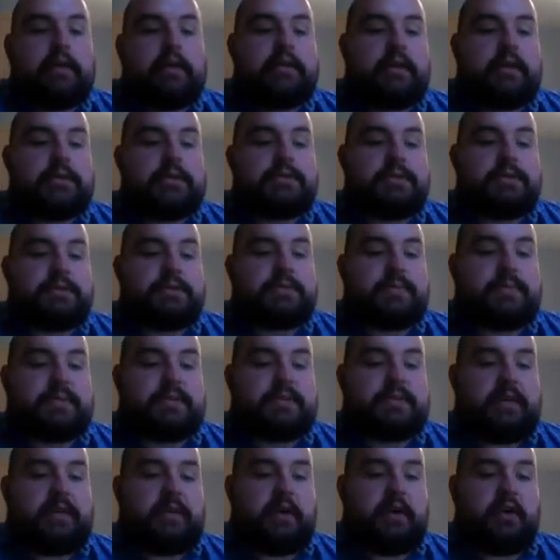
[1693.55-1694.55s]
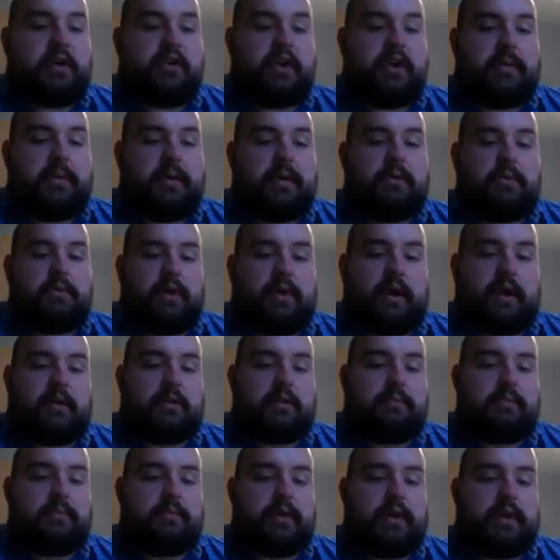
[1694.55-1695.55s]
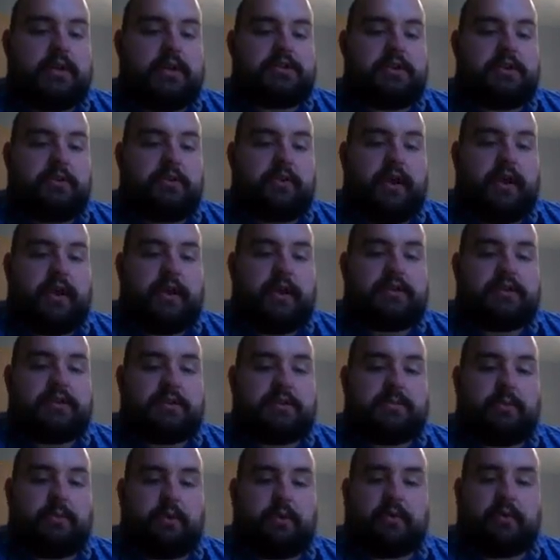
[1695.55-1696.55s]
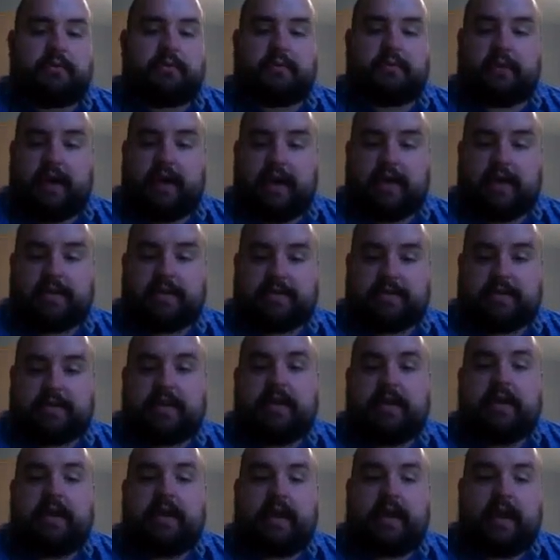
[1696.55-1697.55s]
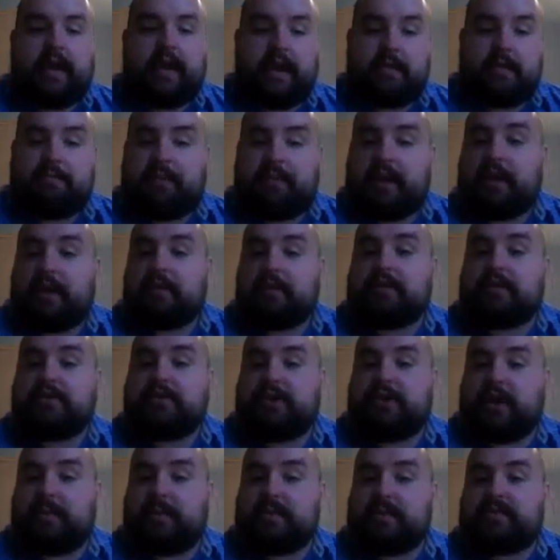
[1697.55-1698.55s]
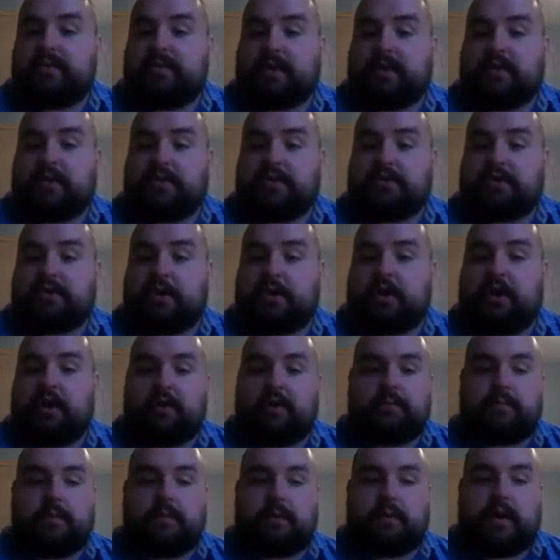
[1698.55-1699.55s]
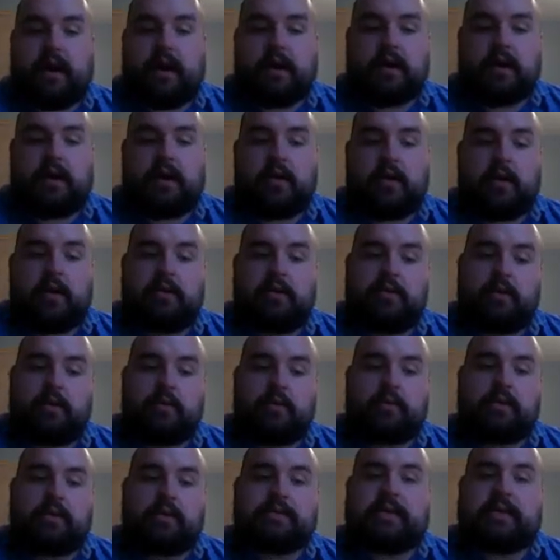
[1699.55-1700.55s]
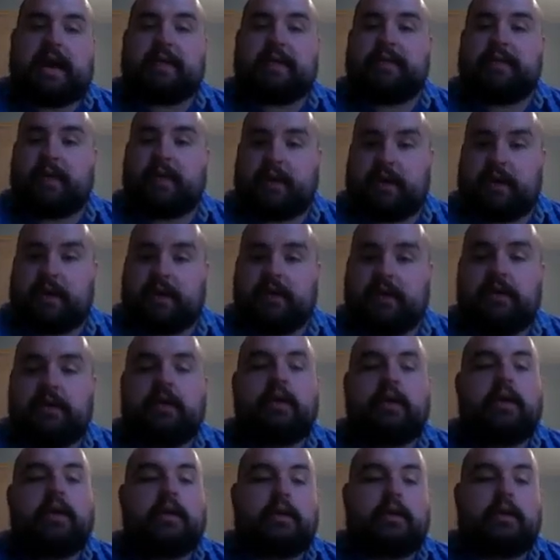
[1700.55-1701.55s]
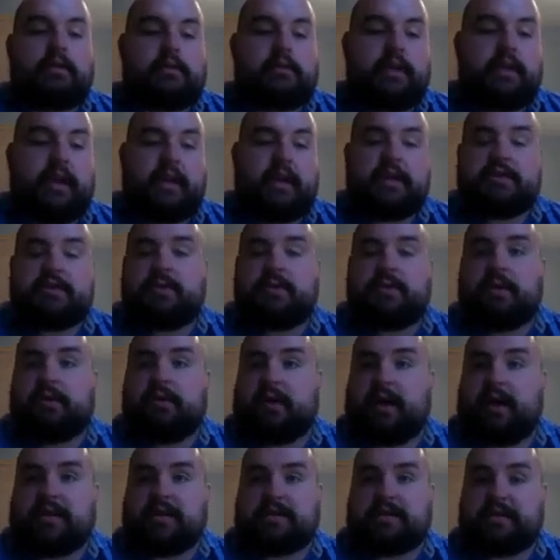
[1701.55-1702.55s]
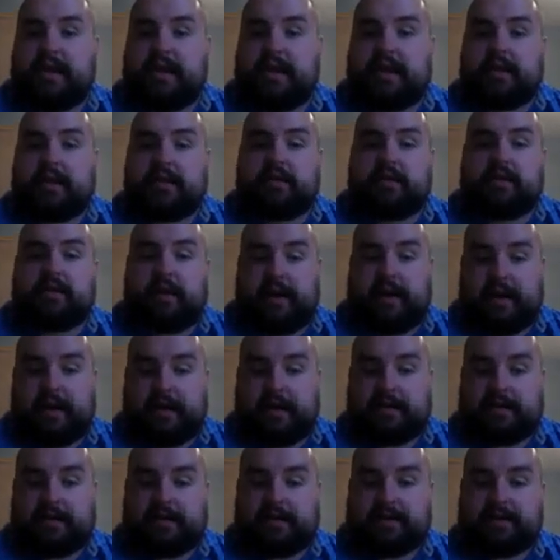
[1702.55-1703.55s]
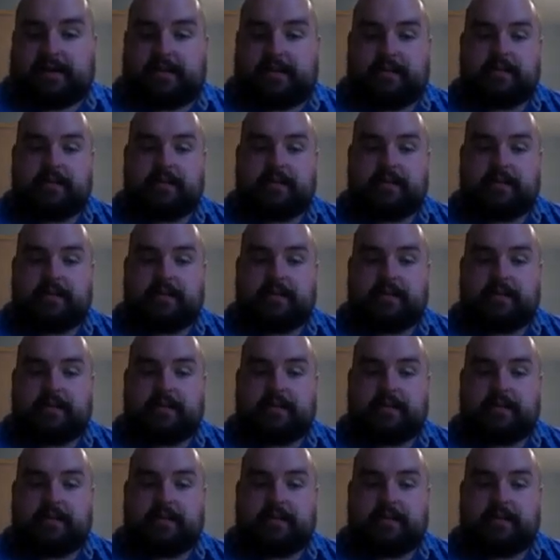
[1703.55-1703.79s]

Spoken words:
This was a specific agreement where the British agreed to support France in beating the Germans for control of Morocco and Northwest Africa, leading to a long-standing alliance.